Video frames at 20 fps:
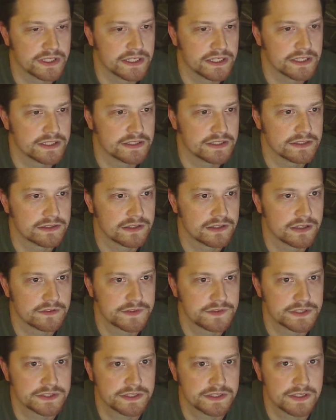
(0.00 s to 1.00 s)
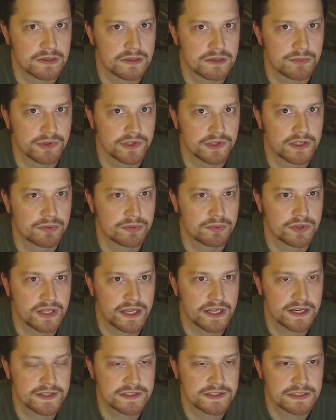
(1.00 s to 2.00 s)
and obviously the ability to put
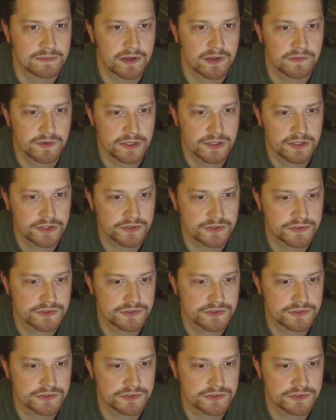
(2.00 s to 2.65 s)
ads on my videos,